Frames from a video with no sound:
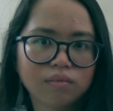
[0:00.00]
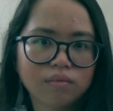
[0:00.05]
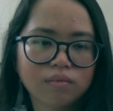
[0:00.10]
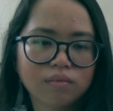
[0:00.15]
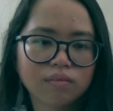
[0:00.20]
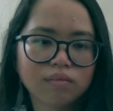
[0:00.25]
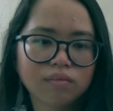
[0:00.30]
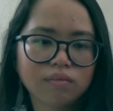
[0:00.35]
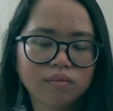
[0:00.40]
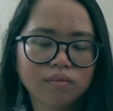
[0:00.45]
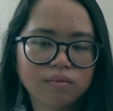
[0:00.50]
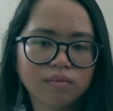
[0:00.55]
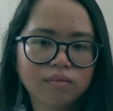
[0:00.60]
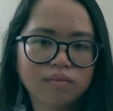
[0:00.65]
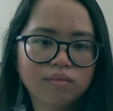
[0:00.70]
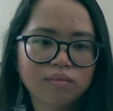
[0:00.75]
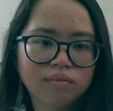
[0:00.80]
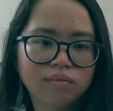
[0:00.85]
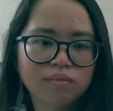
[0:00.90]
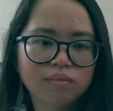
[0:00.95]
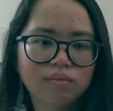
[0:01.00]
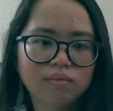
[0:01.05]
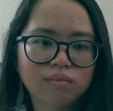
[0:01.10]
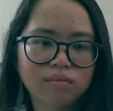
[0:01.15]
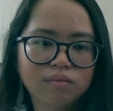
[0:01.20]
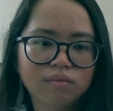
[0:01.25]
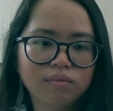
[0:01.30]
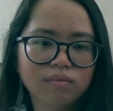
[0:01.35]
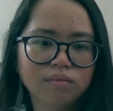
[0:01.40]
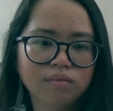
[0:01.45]

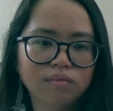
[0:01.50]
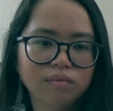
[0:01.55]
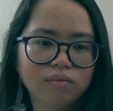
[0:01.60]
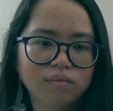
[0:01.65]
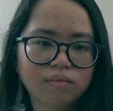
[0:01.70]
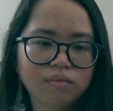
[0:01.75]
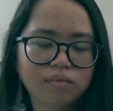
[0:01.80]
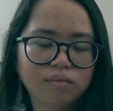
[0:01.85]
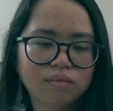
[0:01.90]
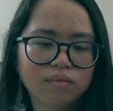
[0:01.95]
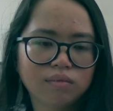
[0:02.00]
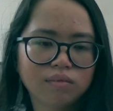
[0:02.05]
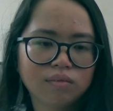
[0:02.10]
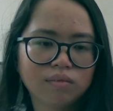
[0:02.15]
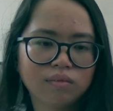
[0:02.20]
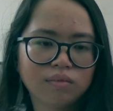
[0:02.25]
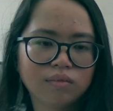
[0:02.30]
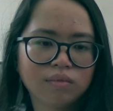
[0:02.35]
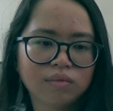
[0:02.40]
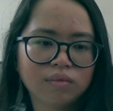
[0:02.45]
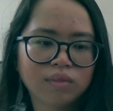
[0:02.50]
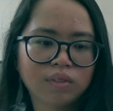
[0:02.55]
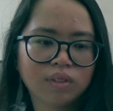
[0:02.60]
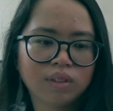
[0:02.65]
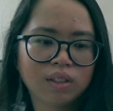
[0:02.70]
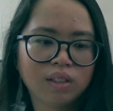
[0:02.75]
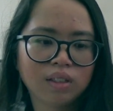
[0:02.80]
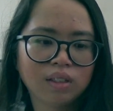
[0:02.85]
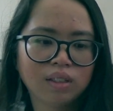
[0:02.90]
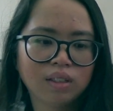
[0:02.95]

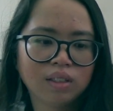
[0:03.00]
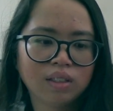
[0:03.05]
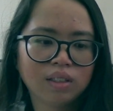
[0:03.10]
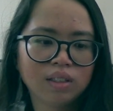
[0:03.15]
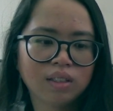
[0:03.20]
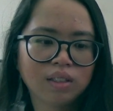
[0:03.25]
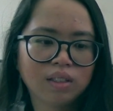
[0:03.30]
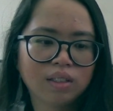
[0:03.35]
[no speech]